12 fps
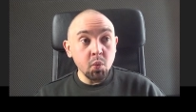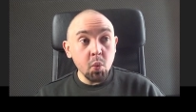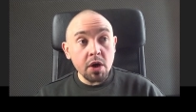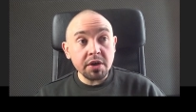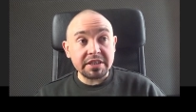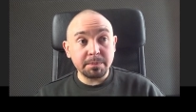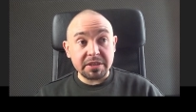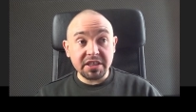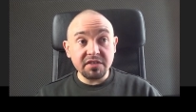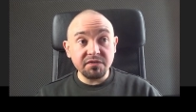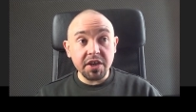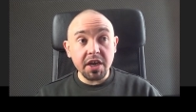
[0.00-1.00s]
where a
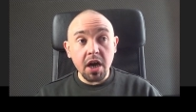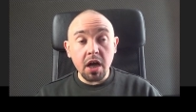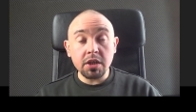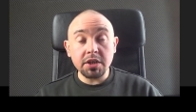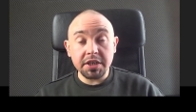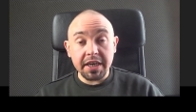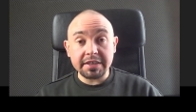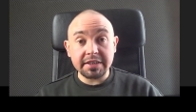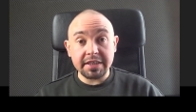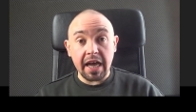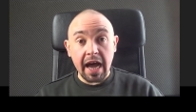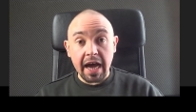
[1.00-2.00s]
specific color gets
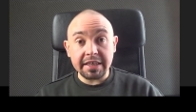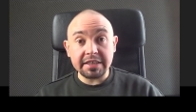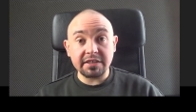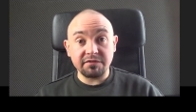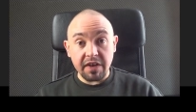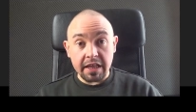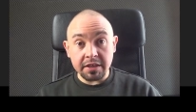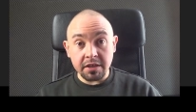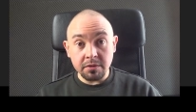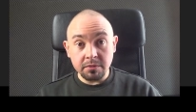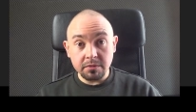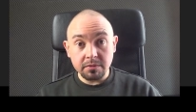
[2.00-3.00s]
the highest
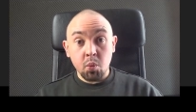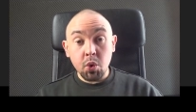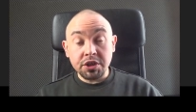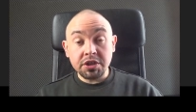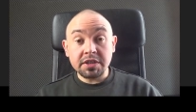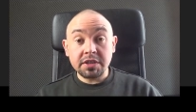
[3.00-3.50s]
value, which is